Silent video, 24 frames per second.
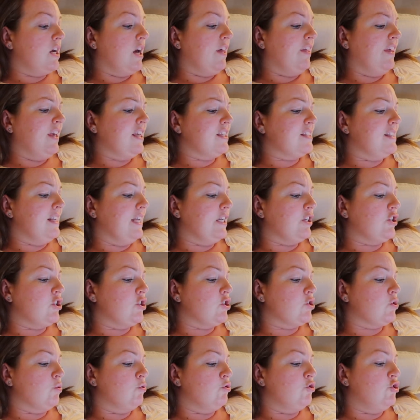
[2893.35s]
I think it's literally
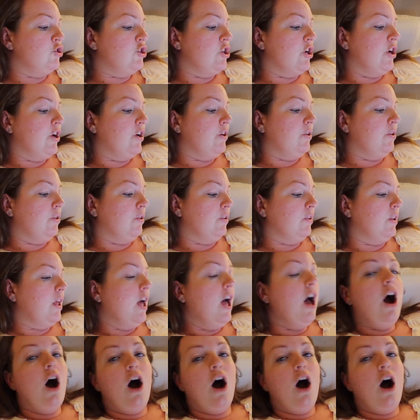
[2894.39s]
just called Journal.